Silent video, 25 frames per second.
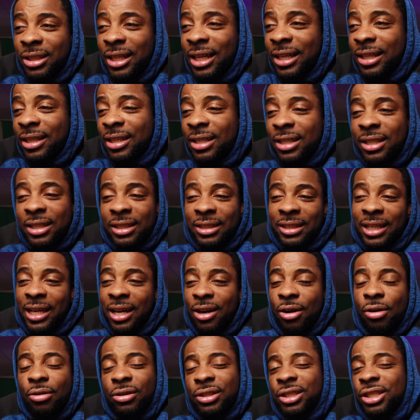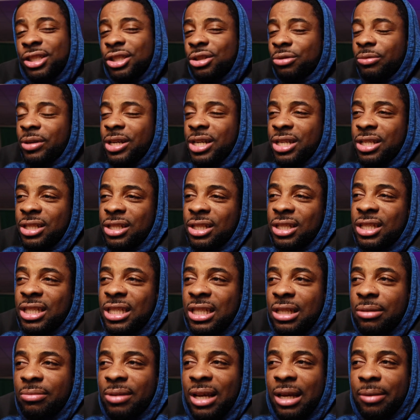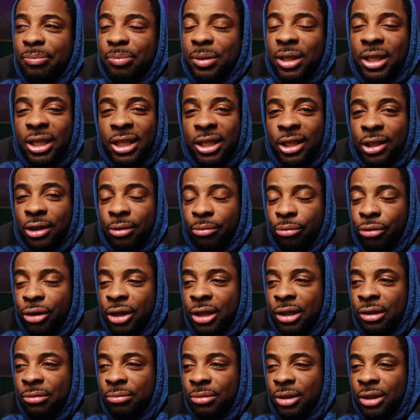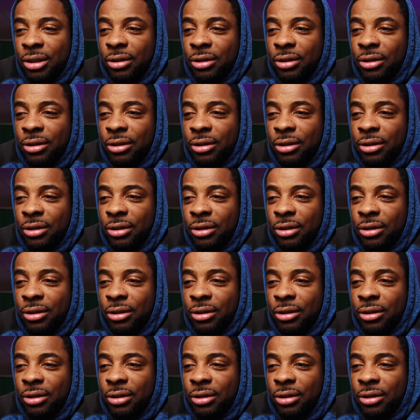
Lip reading: Like, their whole situation just seemed like Pinky and the Brain to me.